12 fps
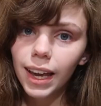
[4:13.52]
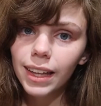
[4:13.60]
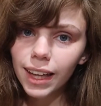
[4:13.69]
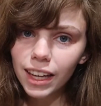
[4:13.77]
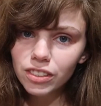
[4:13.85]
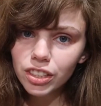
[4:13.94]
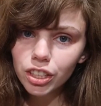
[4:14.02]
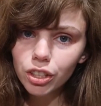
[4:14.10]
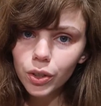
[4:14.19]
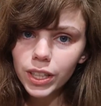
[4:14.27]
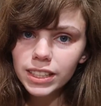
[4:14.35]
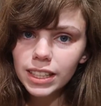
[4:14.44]
and lastly, you're
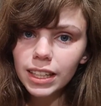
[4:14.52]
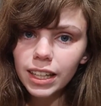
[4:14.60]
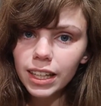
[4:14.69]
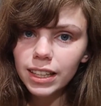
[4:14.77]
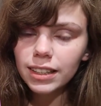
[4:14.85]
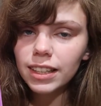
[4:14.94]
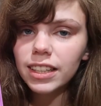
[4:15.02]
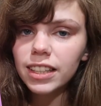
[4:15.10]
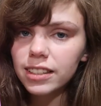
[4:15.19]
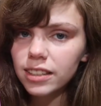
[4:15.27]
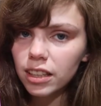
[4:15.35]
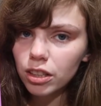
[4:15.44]
going to need
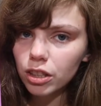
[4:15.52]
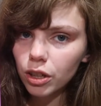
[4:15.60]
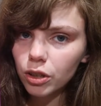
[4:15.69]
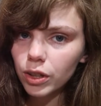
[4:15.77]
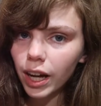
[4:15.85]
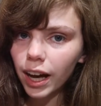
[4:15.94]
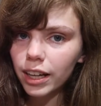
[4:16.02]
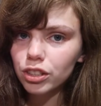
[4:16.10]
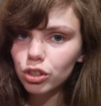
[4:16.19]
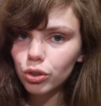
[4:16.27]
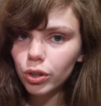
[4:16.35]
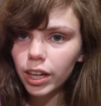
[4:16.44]
the silicone
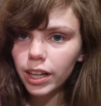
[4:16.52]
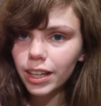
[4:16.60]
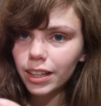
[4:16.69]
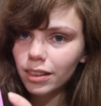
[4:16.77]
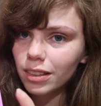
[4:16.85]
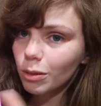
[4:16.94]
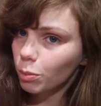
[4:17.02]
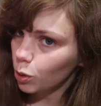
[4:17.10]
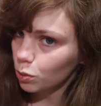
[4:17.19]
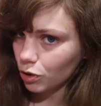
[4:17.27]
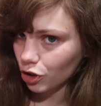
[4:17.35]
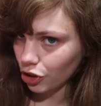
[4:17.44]
ice tray in the
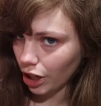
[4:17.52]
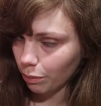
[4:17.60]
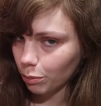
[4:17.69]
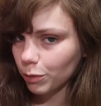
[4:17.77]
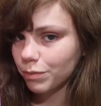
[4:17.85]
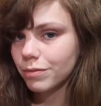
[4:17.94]
bone shape.